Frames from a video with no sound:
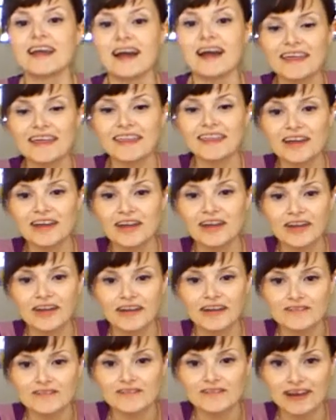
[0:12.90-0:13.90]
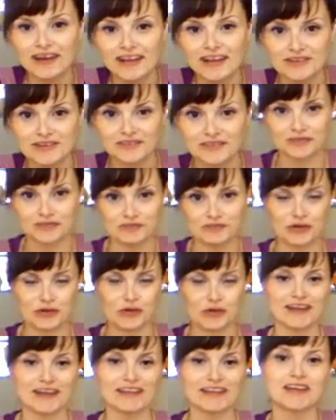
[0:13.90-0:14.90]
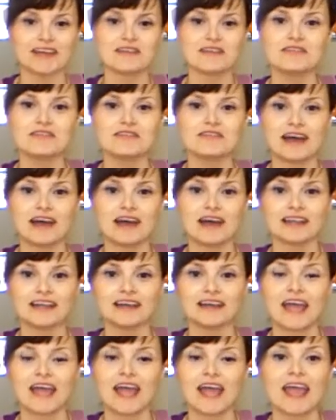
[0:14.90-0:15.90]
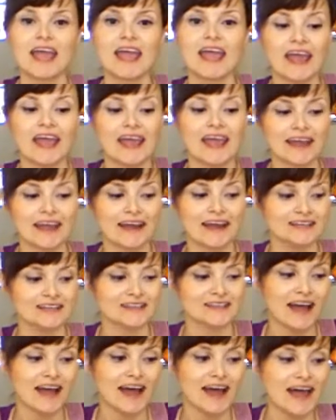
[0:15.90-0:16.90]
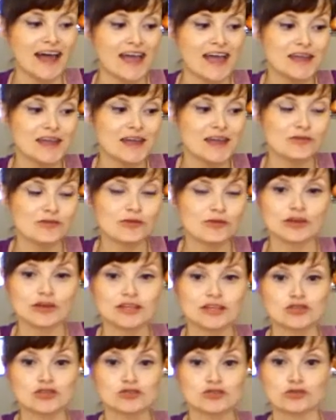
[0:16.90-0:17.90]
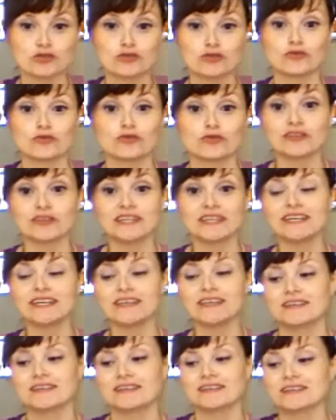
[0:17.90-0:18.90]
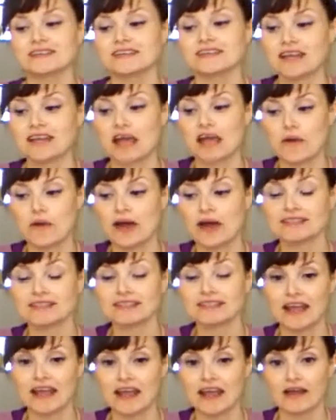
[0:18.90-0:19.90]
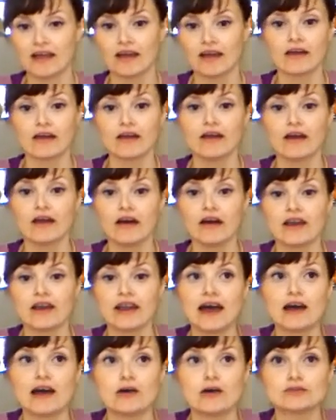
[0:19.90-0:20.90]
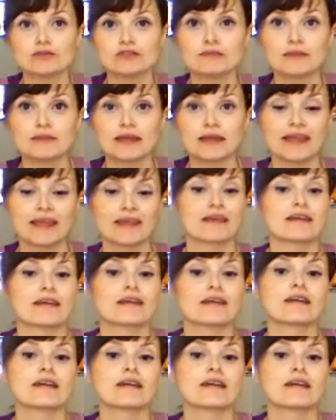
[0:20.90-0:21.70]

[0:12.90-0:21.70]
Hi there, I'm Violet from The Quiet Life of Violet, and I am going to show you a really easy DIY today on how to make